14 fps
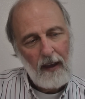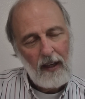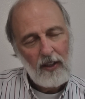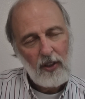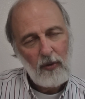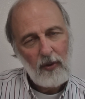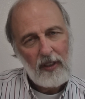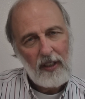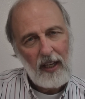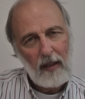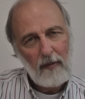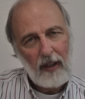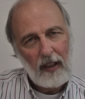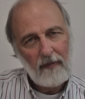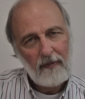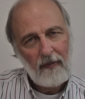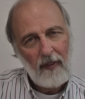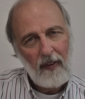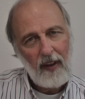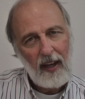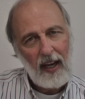So what does that mean?
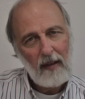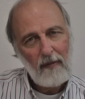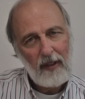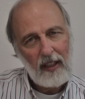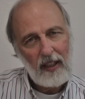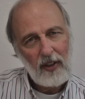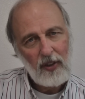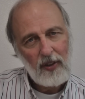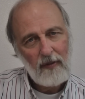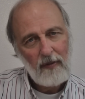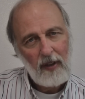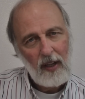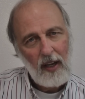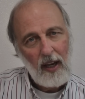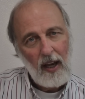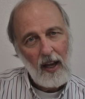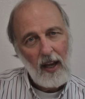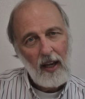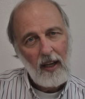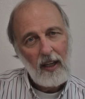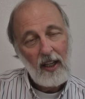That means,
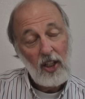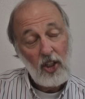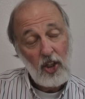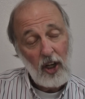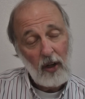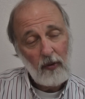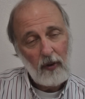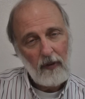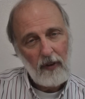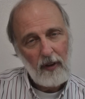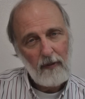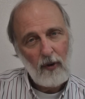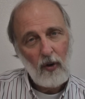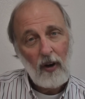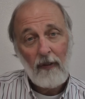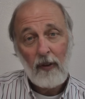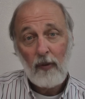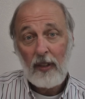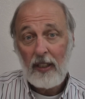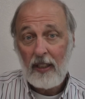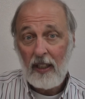in general, the more often
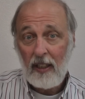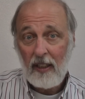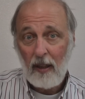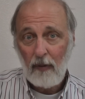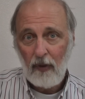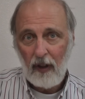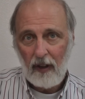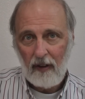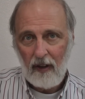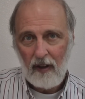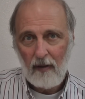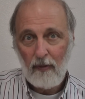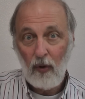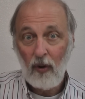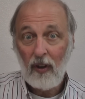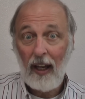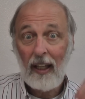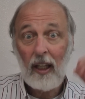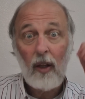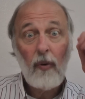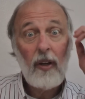we see someone, the more
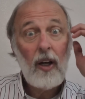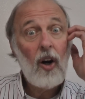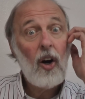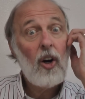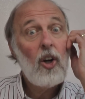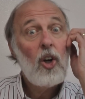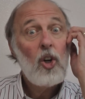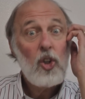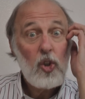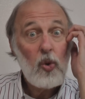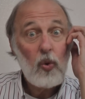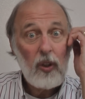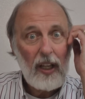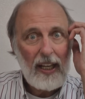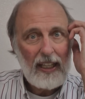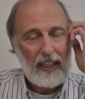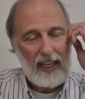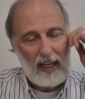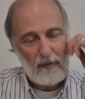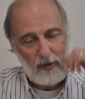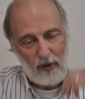likely we are to like
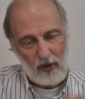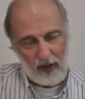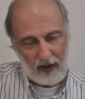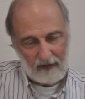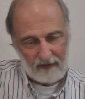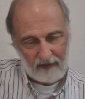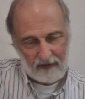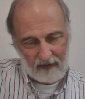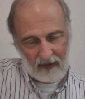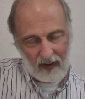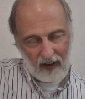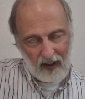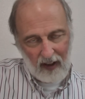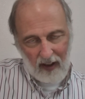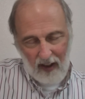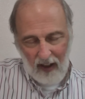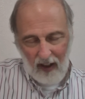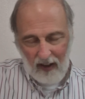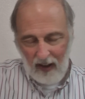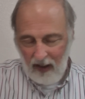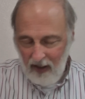that person.
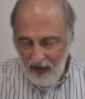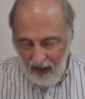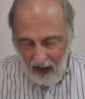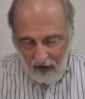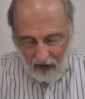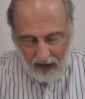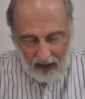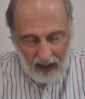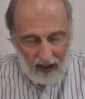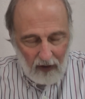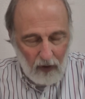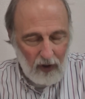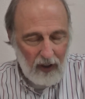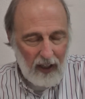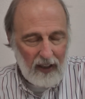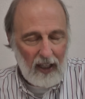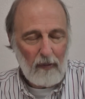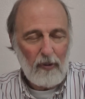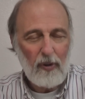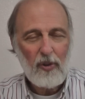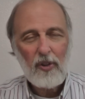Doesn't guarantee that we'll like
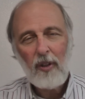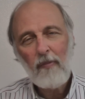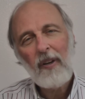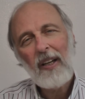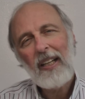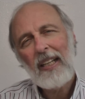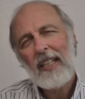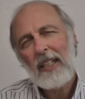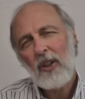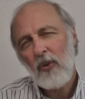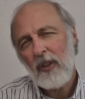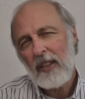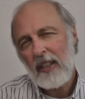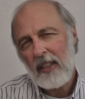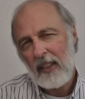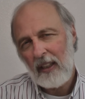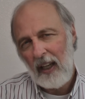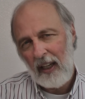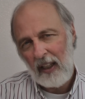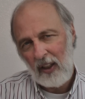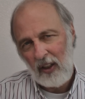that person, but it increases the
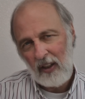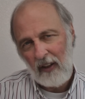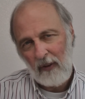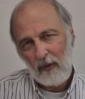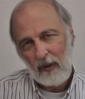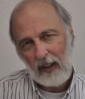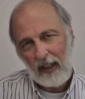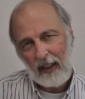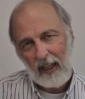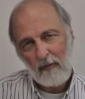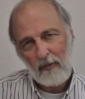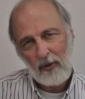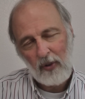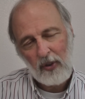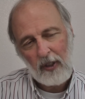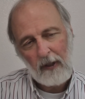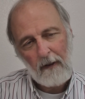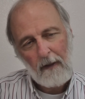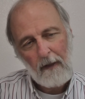likelihood that we'll like that person.